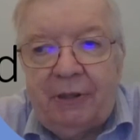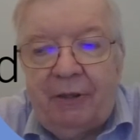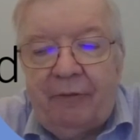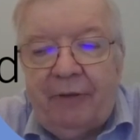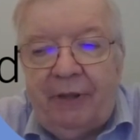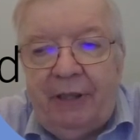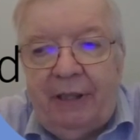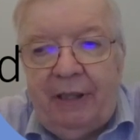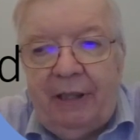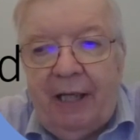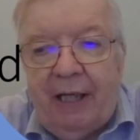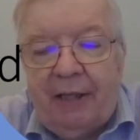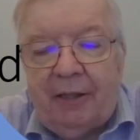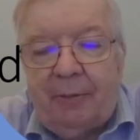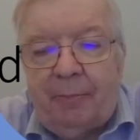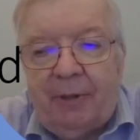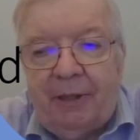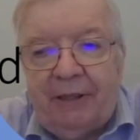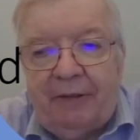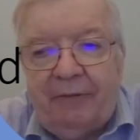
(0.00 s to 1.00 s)
of the
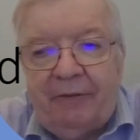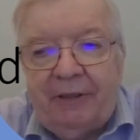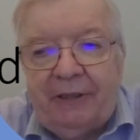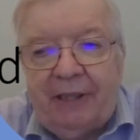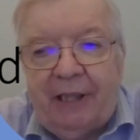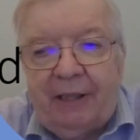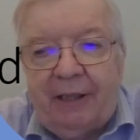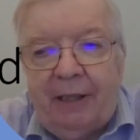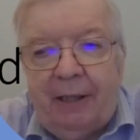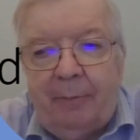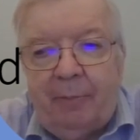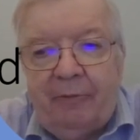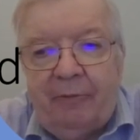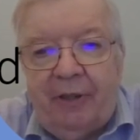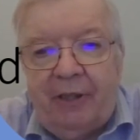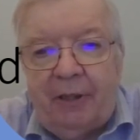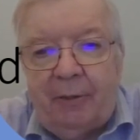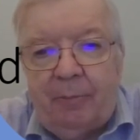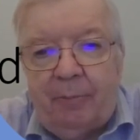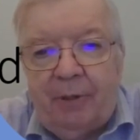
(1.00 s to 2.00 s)
enterprise if it's that type of
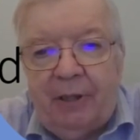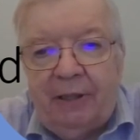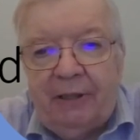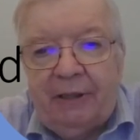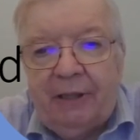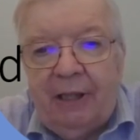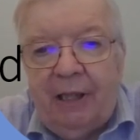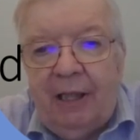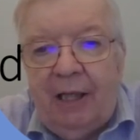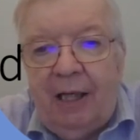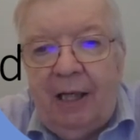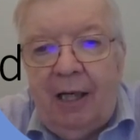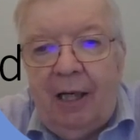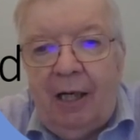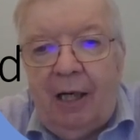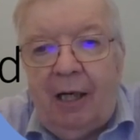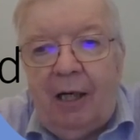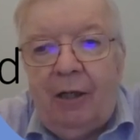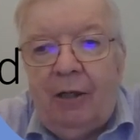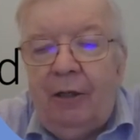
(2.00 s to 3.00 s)
enterprise,
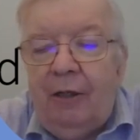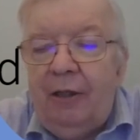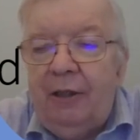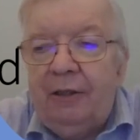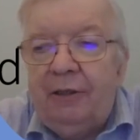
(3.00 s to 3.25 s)
or